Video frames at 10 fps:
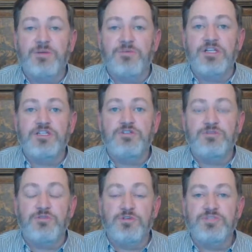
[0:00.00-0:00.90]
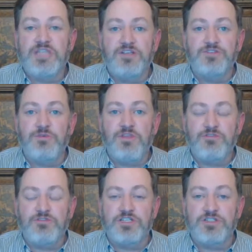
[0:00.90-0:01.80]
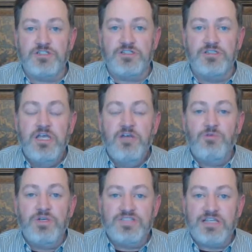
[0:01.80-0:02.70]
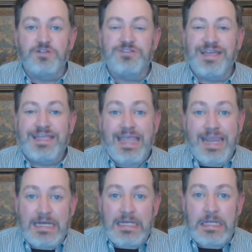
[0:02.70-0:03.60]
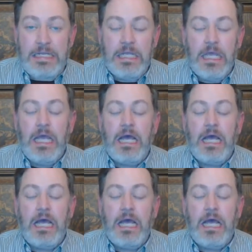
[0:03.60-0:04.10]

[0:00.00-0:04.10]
So I'm going to do some group sales with traditional resellers like Katie.